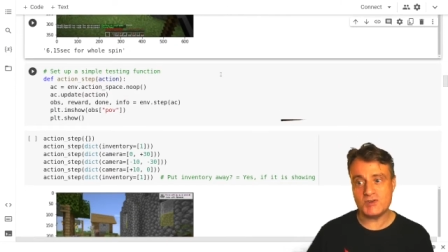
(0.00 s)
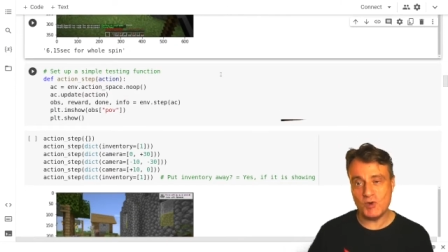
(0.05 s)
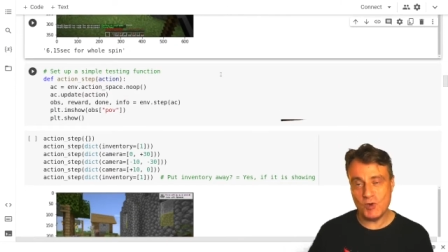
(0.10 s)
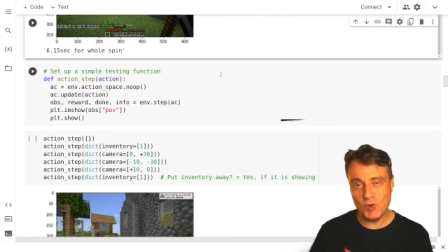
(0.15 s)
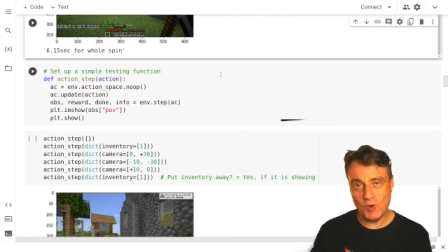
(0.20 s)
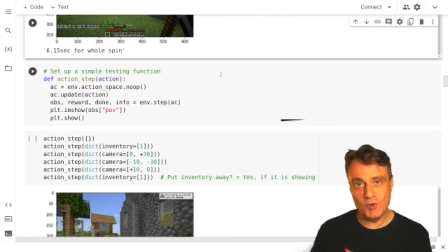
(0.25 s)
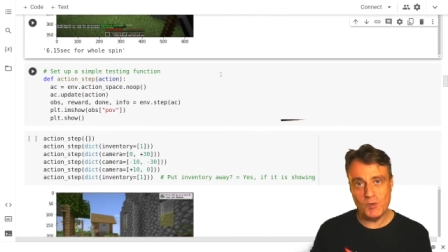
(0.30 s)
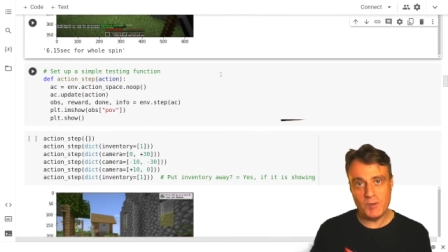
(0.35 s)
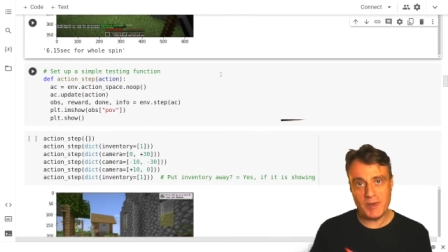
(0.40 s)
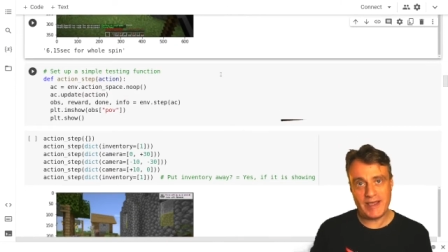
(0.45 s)

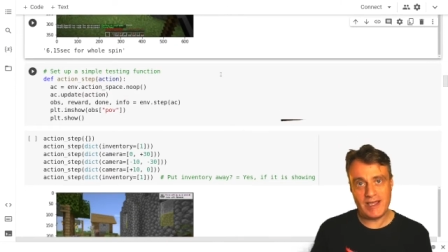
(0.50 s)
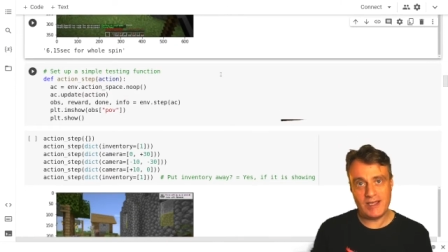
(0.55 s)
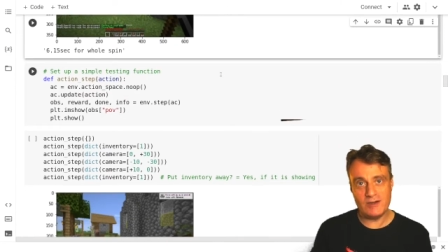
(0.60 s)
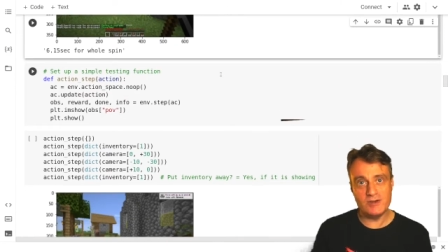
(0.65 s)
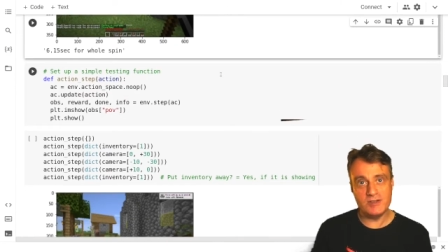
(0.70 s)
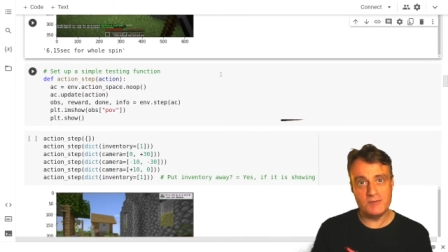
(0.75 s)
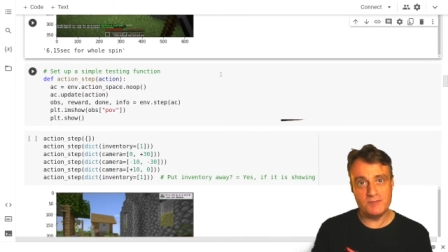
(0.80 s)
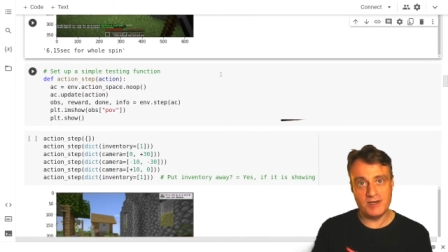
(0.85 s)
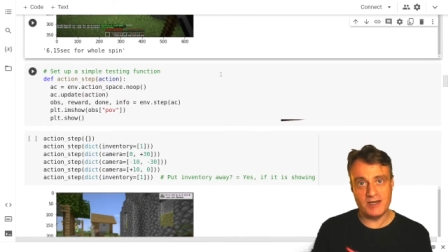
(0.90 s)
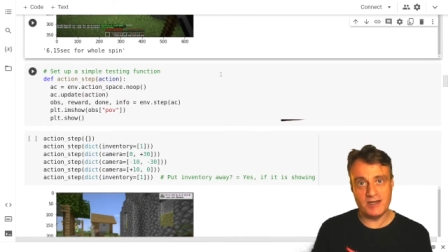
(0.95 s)
all
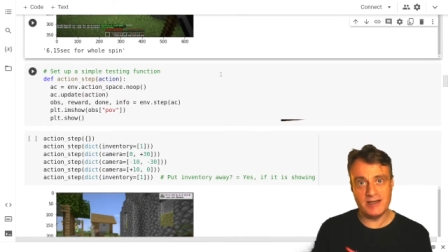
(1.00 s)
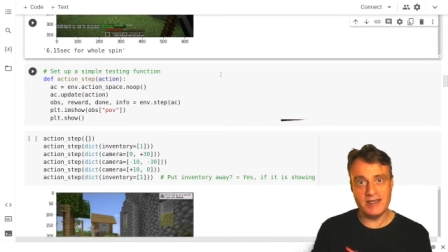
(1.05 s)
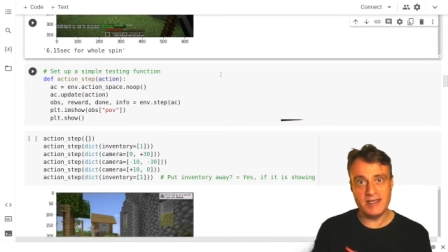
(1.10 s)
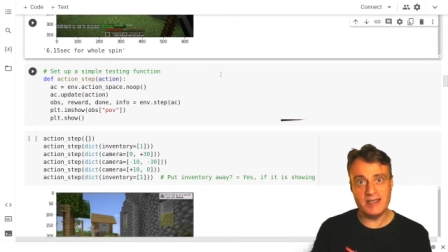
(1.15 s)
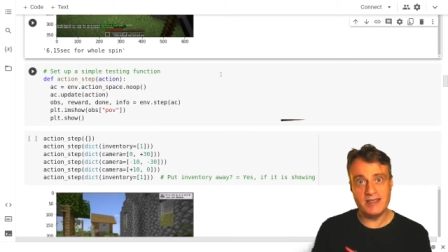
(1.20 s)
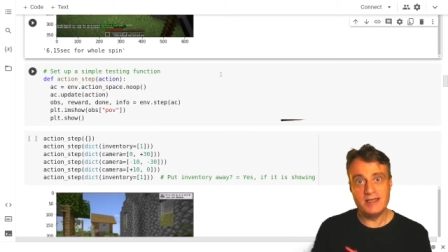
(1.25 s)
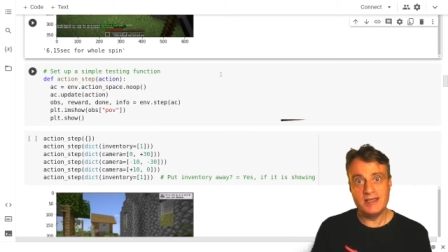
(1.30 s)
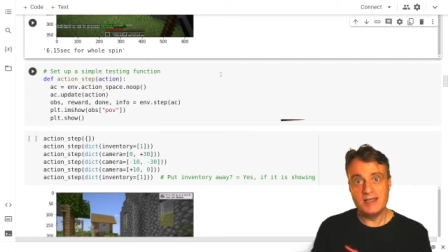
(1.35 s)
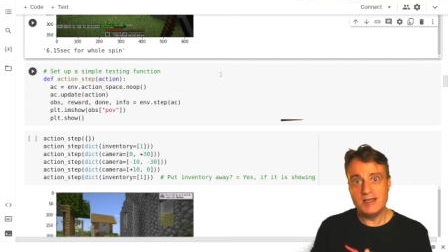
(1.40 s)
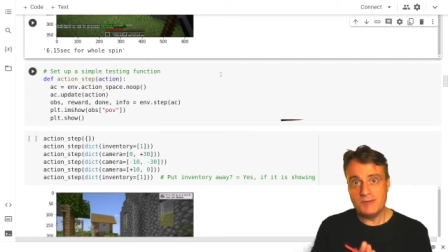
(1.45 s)
powered by
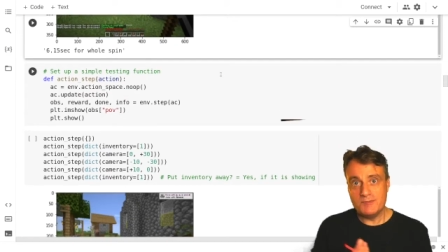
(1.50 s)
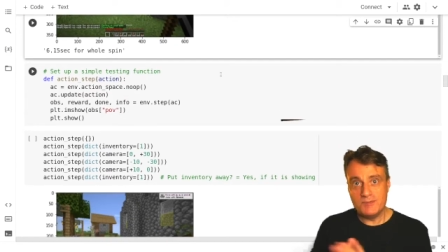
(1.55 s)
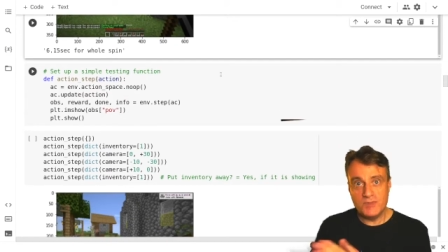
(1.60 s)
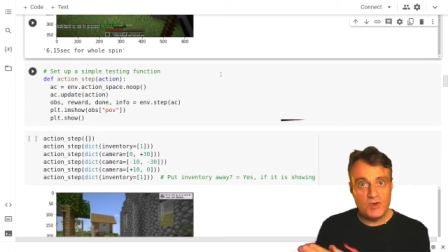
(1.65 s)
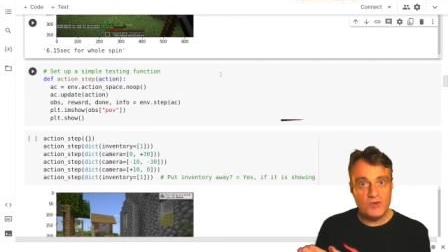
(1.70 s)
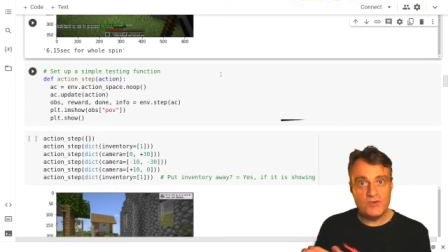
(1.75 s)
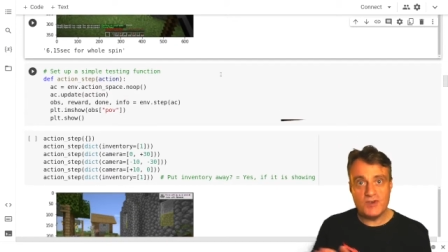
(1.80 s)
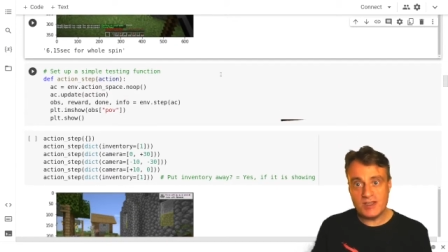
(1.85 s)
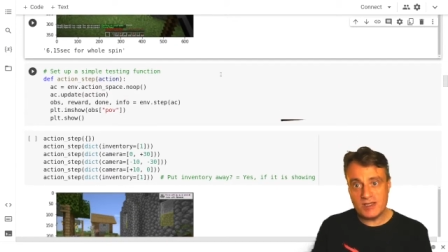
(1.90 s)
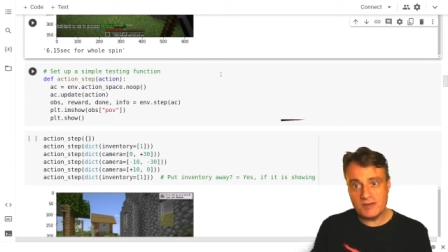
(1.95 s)

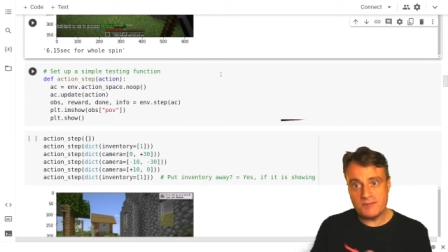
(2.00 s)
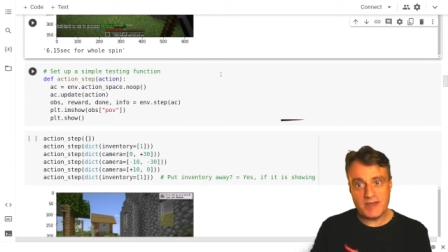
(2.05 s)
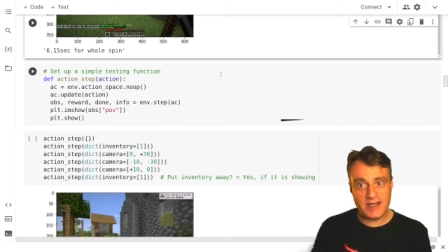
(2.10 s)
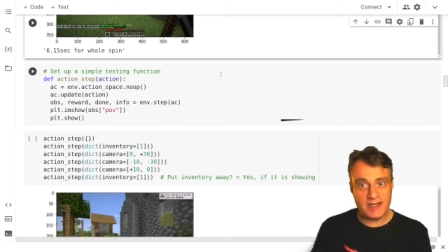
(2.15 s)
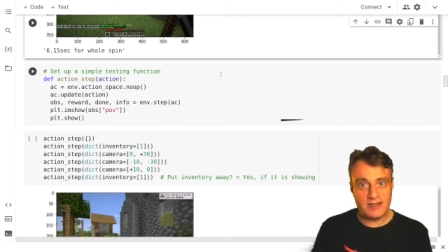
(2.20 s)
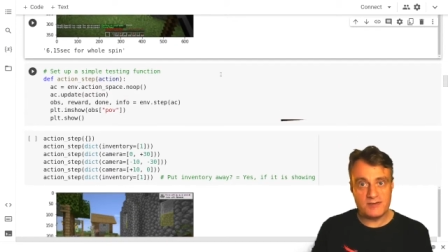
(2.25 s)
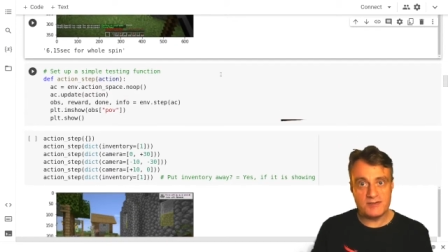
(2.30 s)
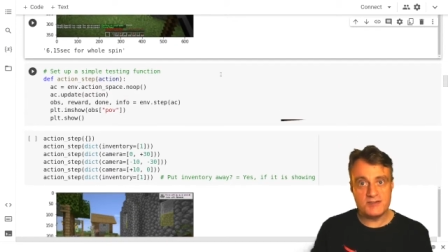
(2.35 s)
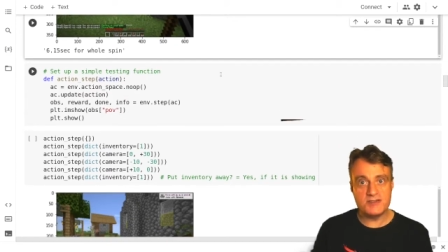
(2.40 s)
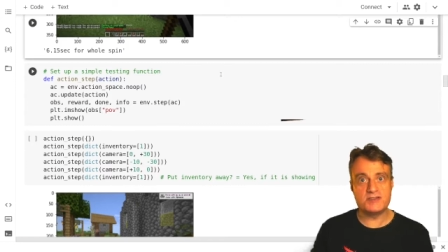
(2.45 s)
moving the
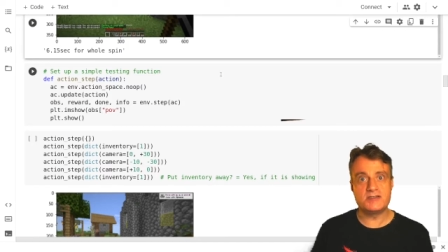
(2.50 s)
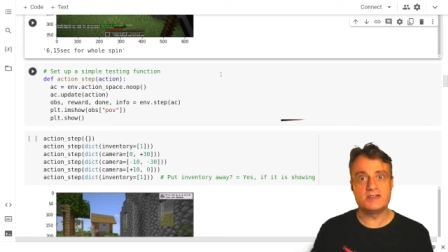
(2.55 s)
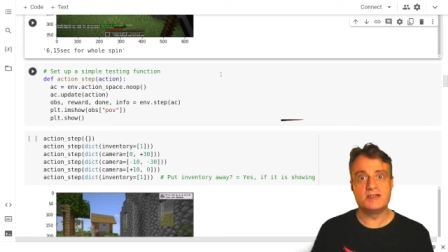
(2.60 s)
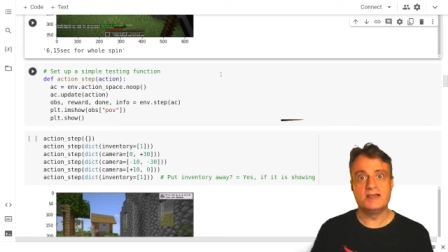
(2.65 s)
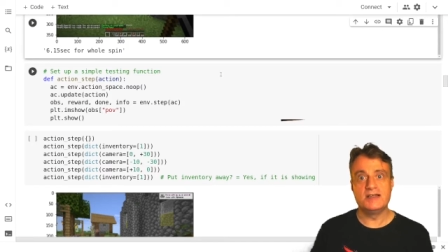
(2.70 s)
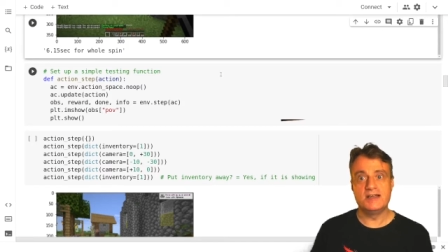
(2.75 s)
mouse,